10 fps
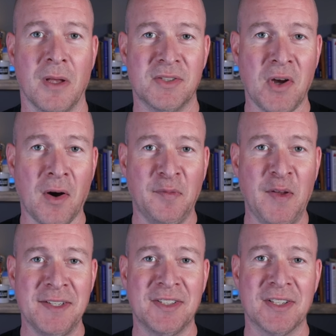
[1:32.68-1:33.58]

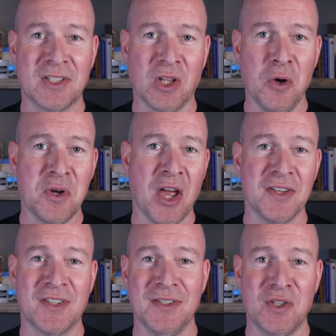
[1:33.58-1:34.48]
Scarface's slow
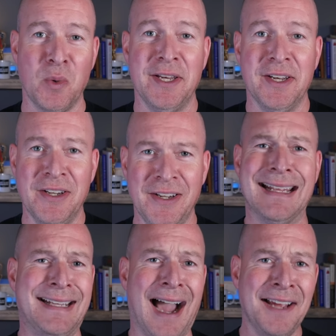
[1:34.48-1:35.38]
cousin tweeted,
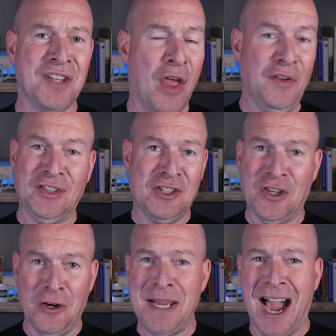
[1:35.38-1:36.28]
Guys, this is
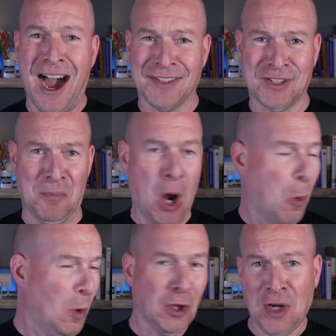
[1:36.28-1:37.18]
going to be awesome.
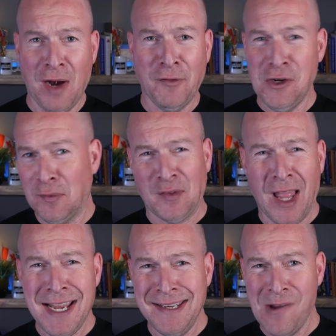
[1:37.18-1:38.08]
We'll cover your
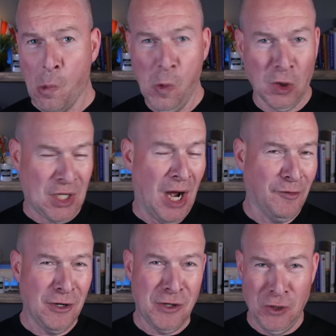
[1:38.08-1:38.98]
flight We'll
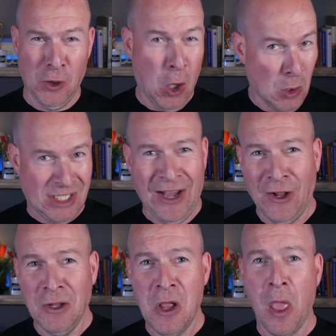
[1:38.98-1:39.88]
cover your
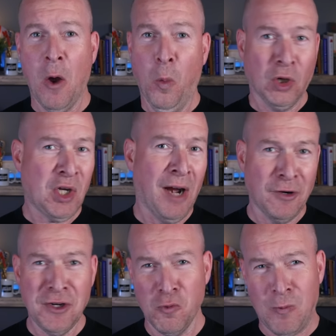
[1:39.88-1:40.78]
hotel. We'll
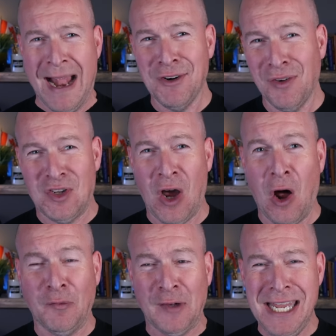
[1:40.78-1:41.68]
cover your round of
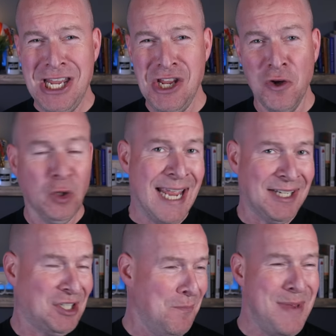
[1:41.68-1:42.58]
golf. You'll
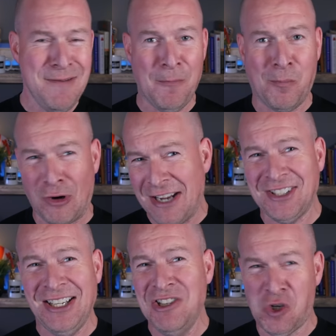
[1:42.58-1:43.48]
get to meet
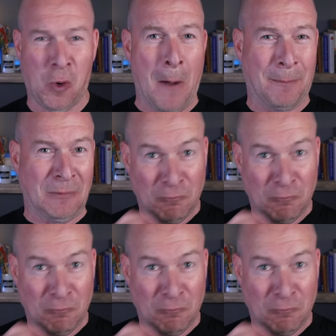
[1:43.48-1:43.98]
President Trump.